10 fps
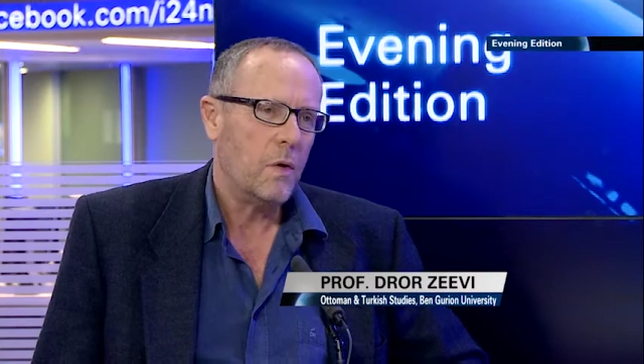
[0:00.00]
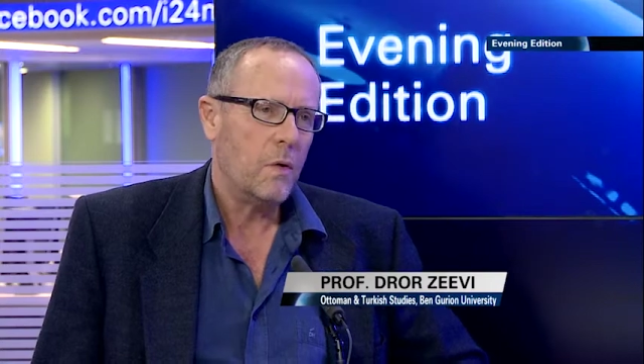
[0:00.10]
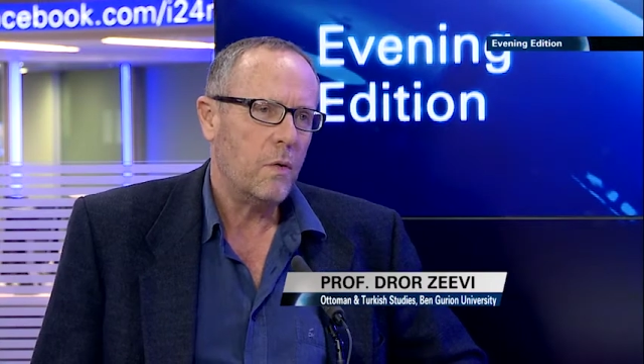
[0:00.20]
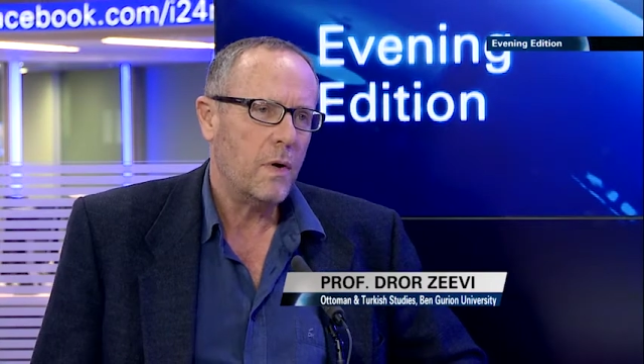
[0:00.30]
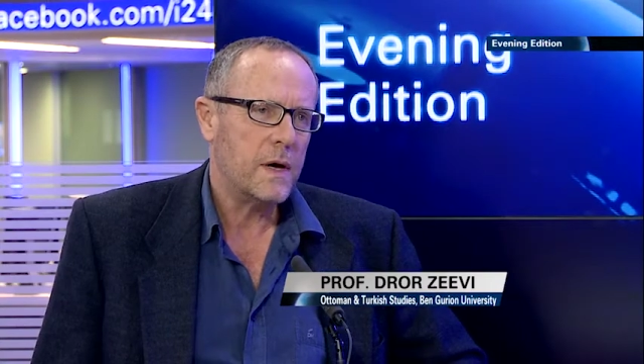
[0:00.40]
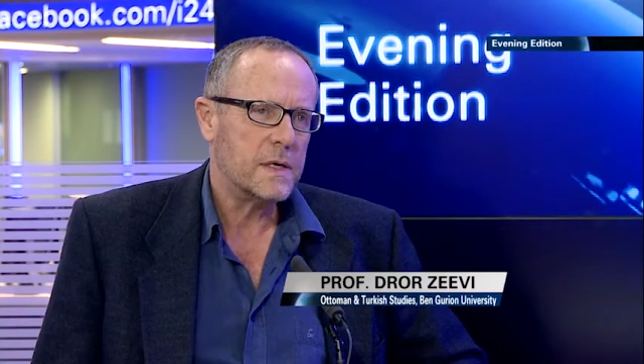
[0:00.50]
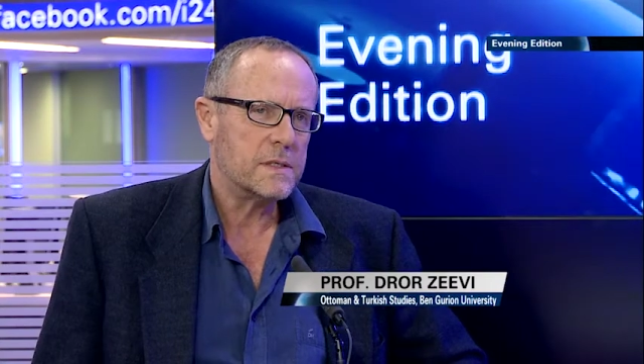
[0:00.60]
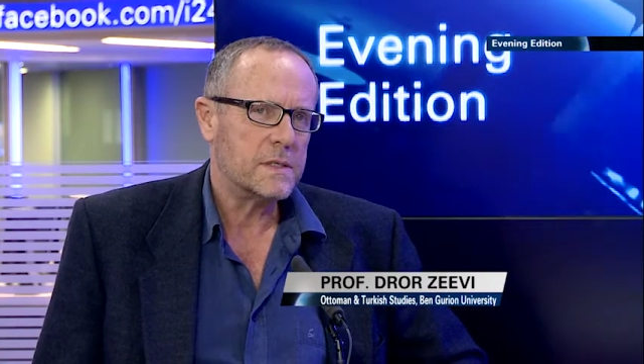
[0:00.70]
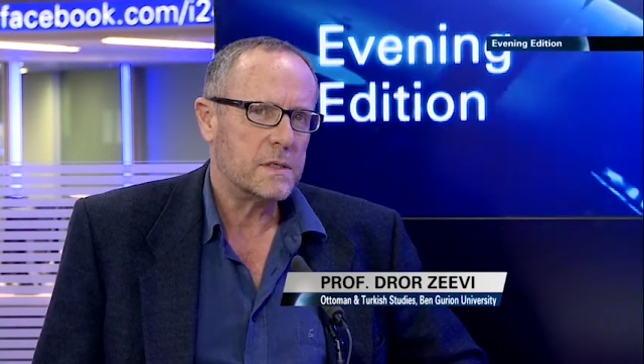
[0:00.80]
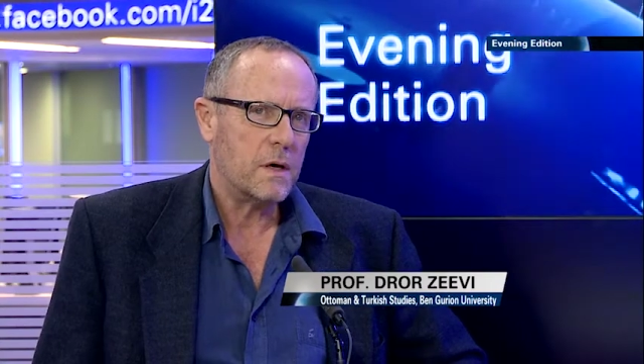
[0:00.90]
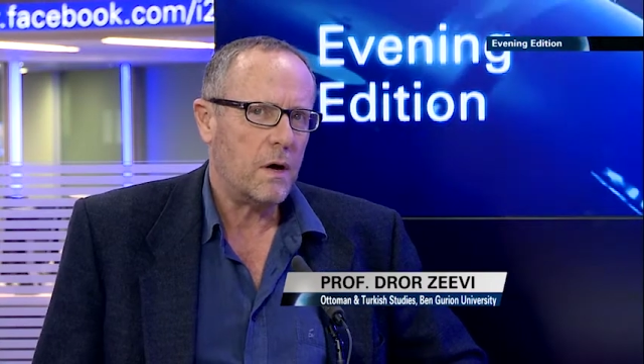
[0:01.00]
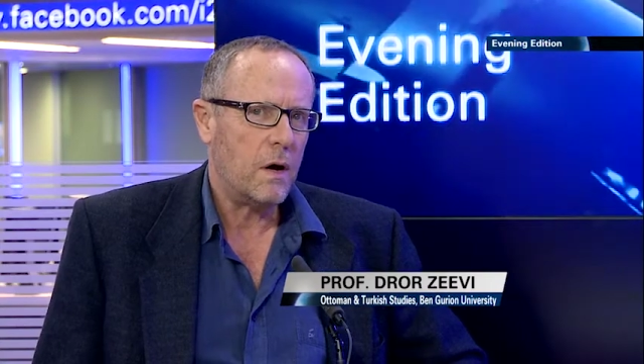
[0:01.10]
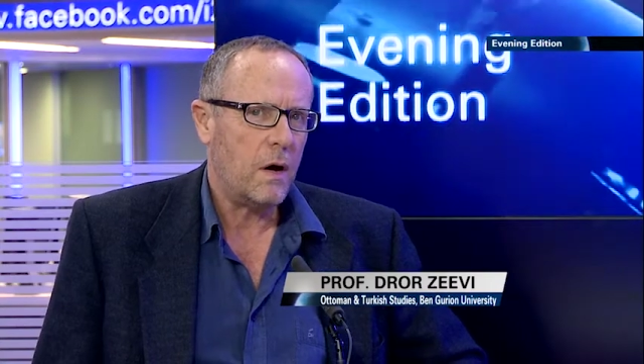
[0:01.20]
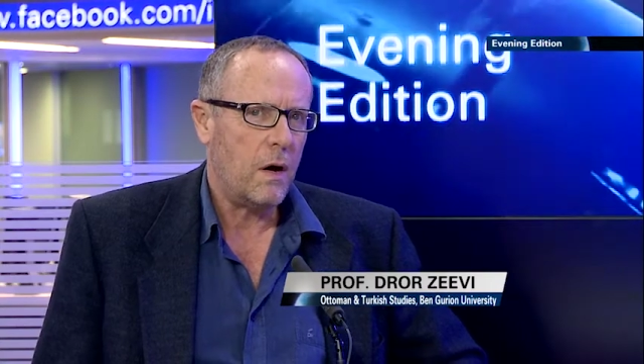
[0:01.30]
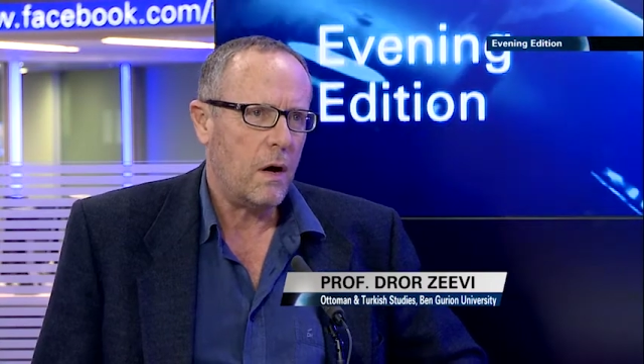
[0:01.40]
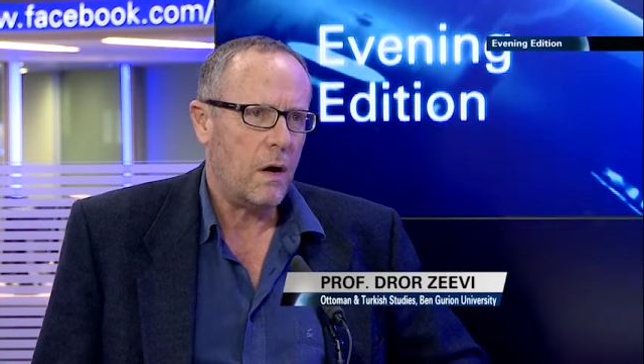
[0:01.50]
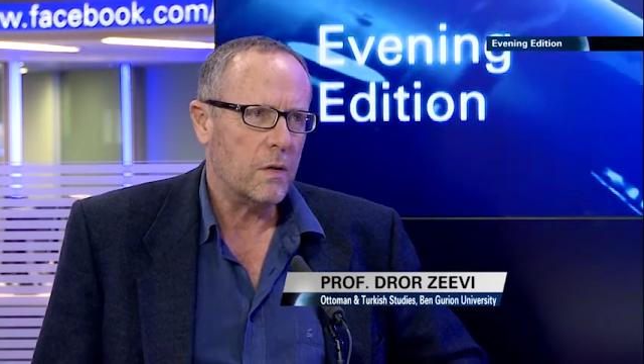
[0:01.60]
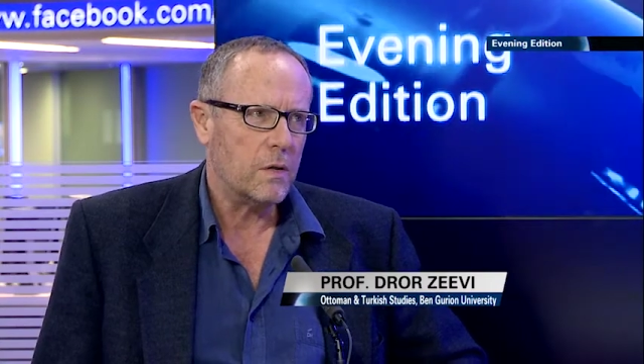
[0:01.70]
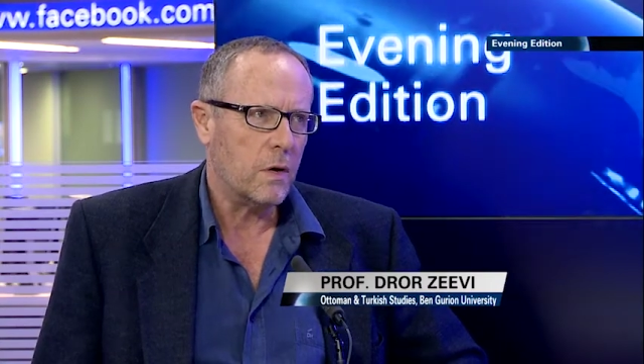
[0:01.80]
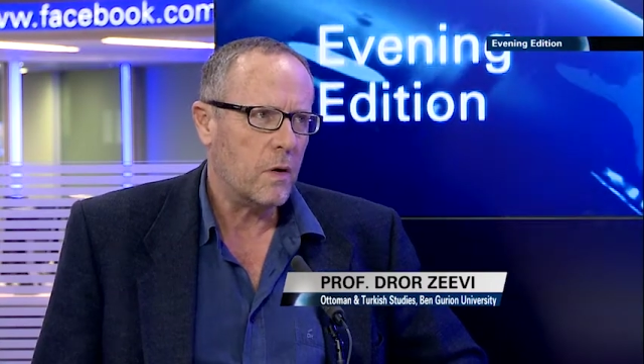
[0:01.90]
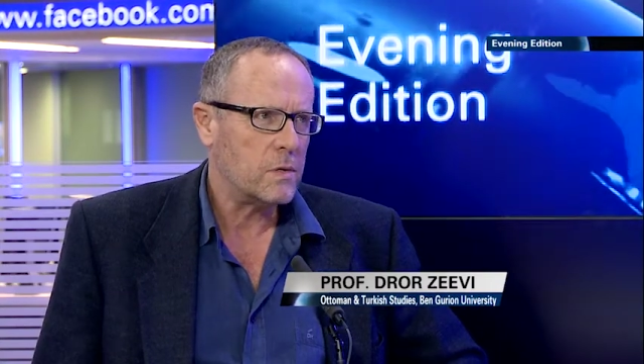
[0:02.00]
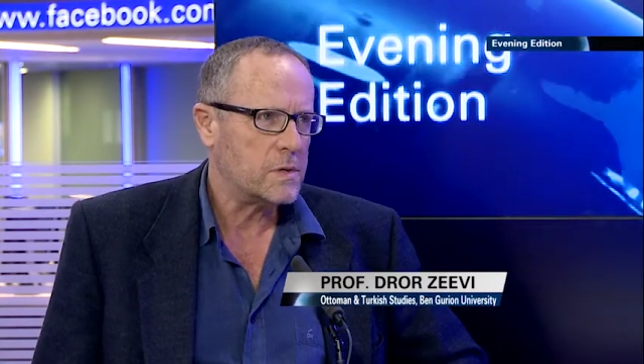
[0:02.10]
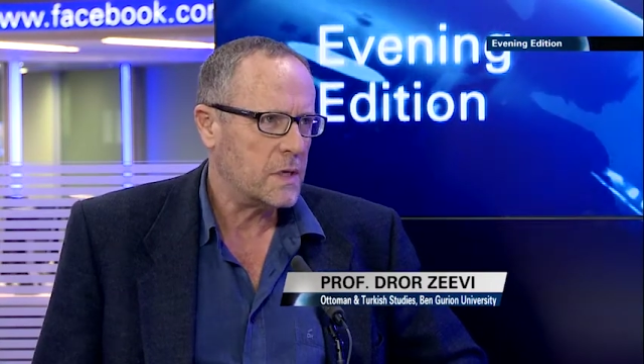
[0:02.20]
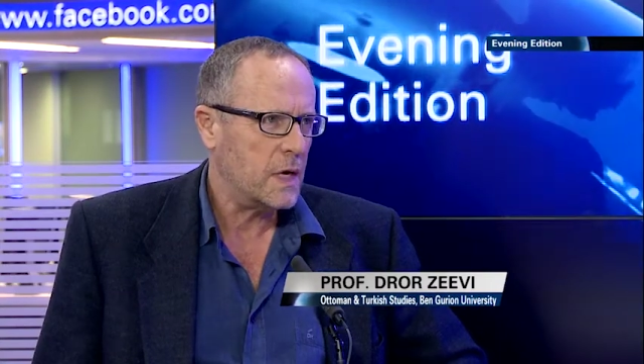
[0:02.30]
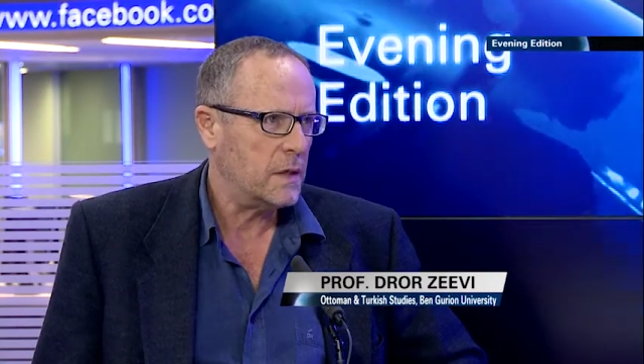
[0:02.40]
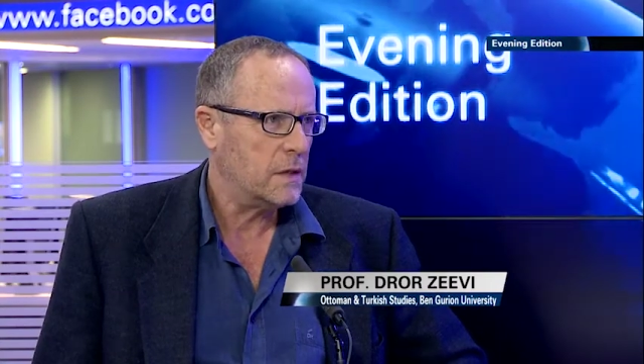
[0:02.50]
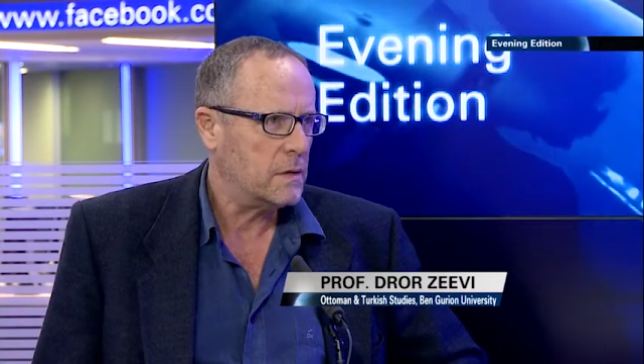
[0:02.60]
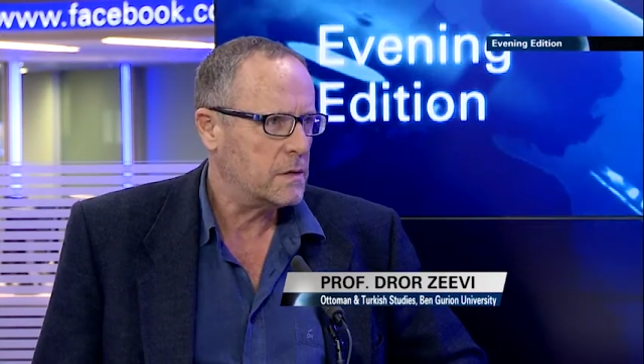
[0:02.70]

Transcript: who has on the whole stayed